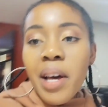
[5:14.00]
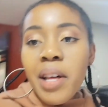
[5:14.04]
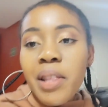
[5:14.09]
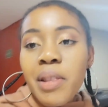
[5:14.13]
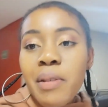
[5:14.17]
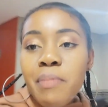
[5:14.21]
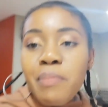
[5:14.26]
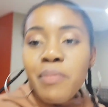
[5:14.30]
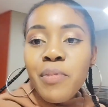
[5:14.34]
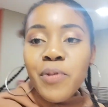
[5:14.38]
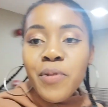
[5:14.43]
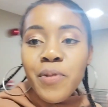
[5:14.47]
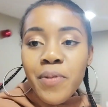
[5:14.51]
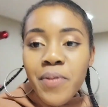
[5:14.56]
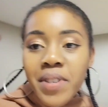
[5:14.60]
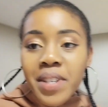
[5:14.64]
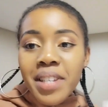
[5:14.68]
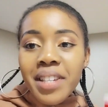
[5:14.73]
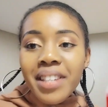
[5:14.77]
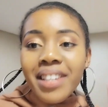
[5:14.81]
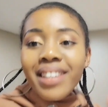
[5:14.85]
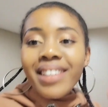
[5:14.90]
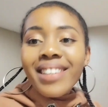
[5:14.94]
The
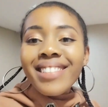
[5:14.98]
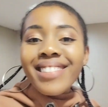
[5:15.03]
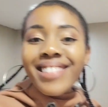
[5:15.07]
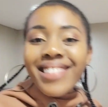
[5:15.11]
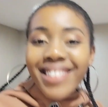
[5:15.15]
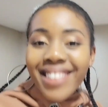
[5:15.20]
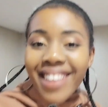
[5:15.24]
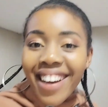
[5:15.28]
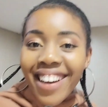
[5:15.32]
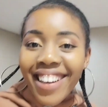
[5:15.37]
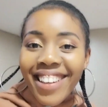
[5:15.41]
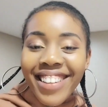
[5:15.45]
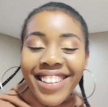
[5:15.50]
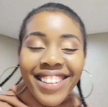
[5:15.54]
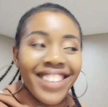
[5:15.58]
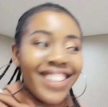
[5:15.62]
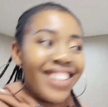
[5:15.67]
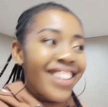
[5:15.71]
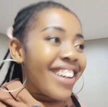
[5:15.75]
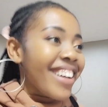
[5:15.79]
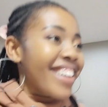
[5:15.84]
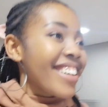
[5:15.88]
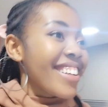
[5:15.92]
movie is
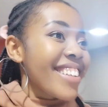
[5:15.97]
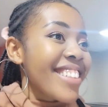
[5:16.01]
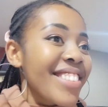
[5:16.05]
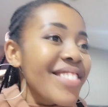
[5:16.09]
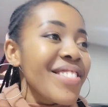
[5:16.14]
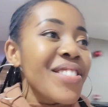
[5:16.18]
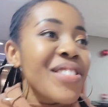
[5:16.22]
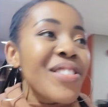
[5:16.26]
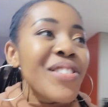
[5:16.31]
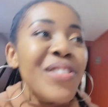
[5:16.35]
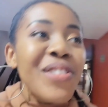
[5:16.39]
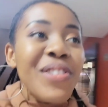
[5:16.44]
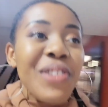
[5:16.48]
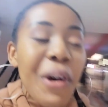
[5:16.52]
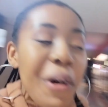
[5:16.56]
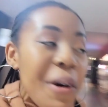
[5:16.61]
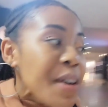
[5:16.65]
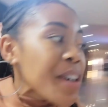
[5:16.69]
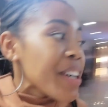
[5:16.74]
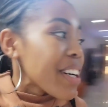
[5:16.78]
done and it was so